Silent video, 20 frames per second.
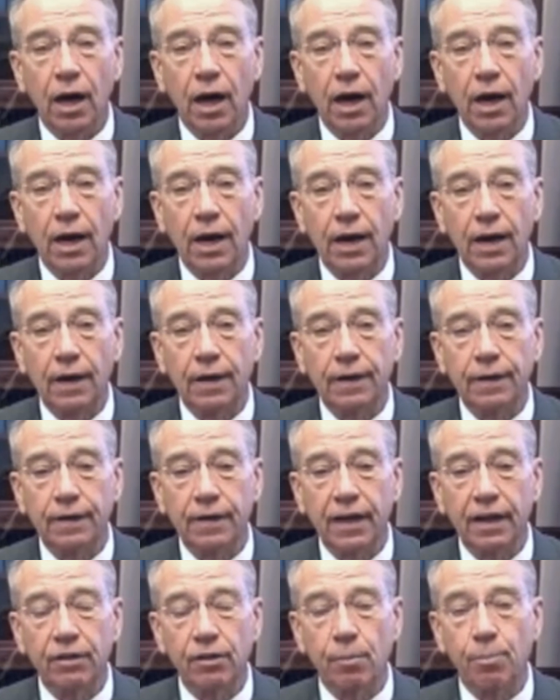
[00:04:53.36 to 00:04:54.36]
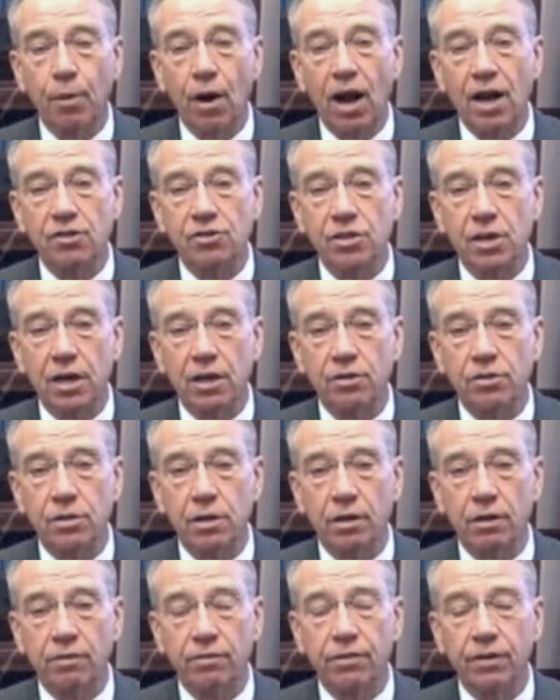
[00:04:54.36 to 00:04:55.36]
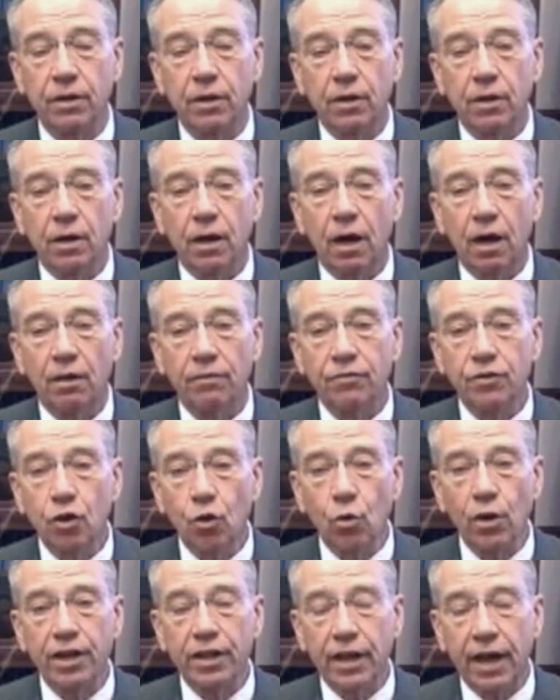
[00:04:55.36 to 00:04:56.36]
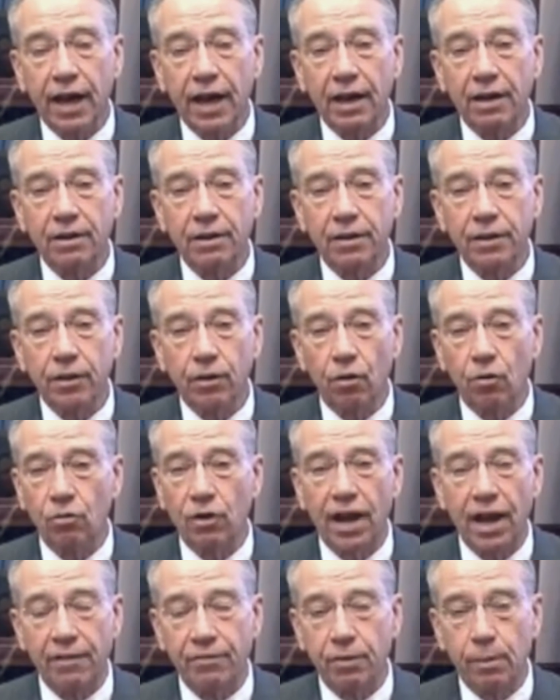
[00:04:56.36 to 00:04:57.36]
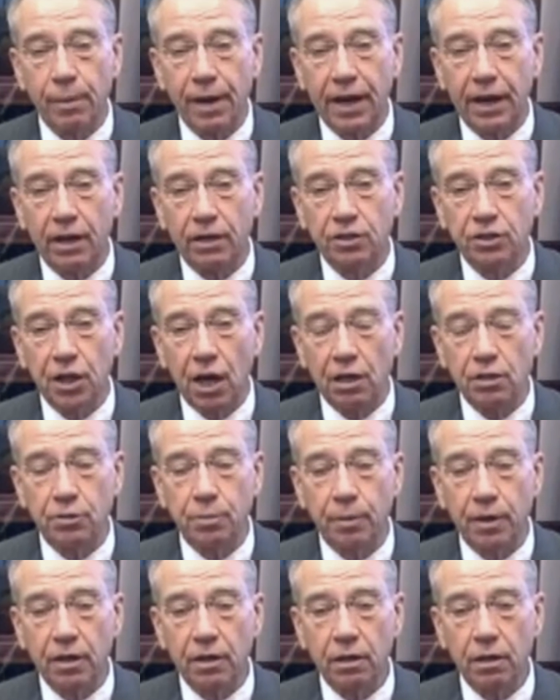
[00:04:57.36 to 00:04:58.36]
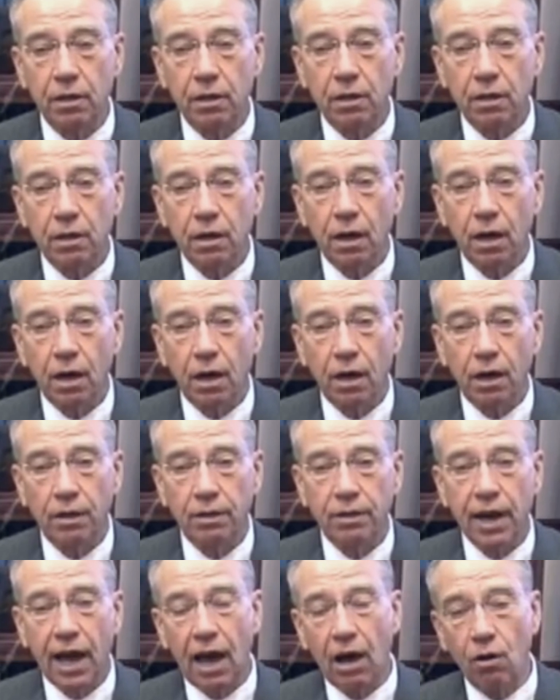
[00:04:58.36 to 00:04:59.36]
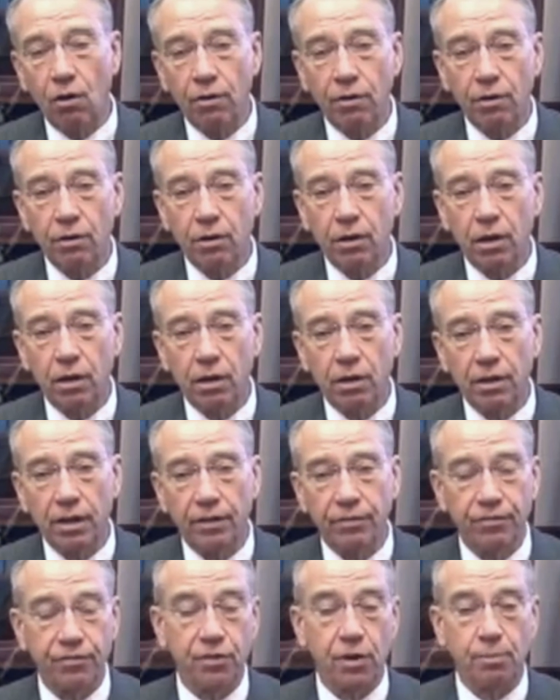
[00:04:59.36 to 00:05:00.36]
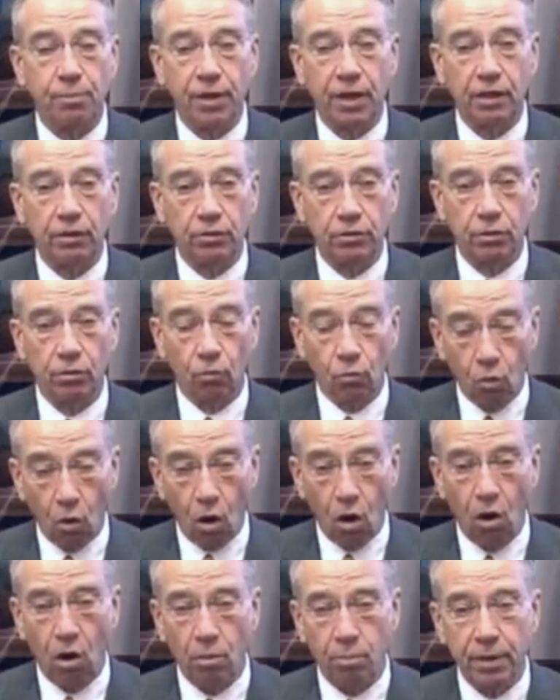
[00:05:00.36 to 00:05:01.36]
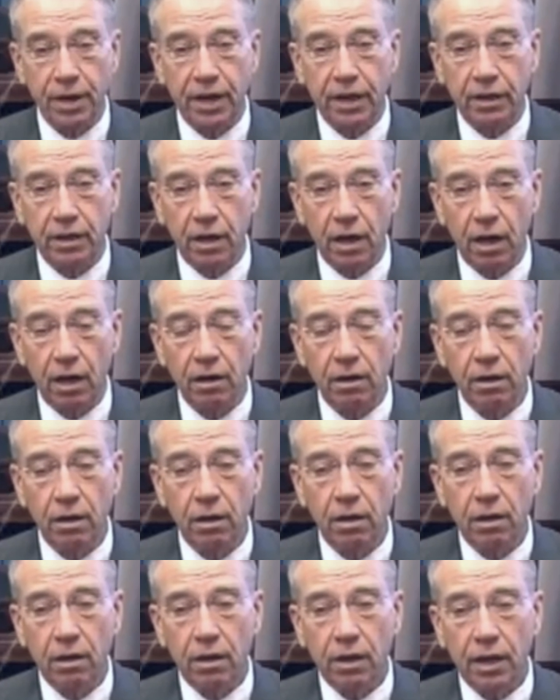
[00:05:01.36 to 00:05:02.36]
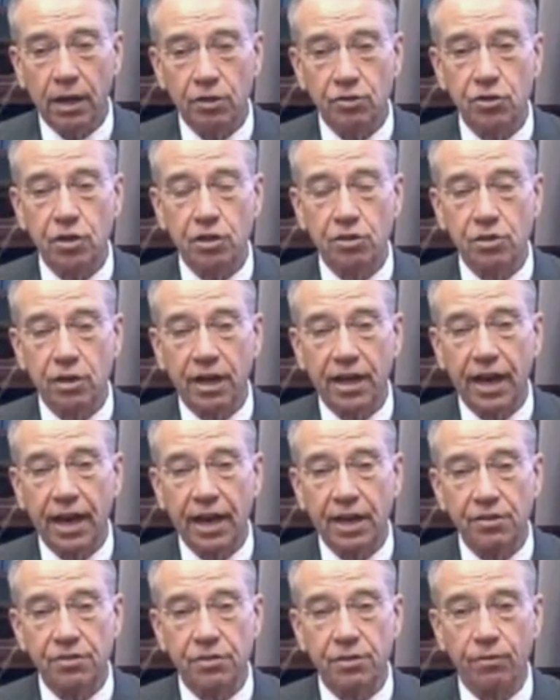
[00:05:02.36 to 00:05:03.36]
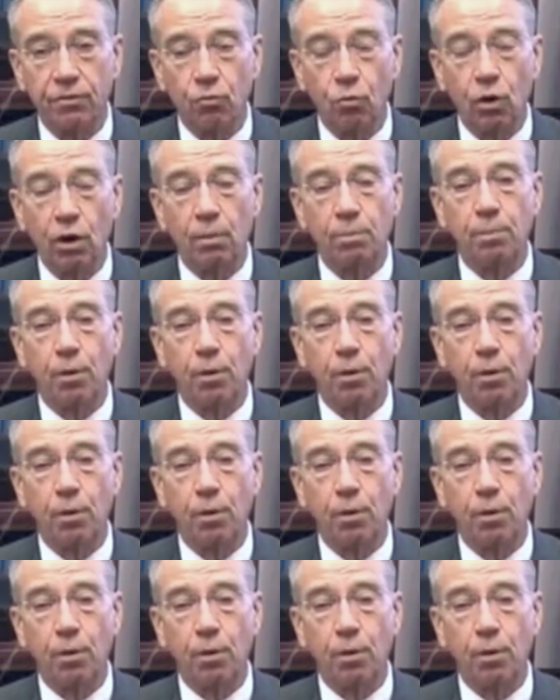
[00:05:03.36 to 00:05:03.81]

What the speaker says: In the process of doing that, you don't have to make a judgment. Now, if something's wrong being done, it's just a case of we're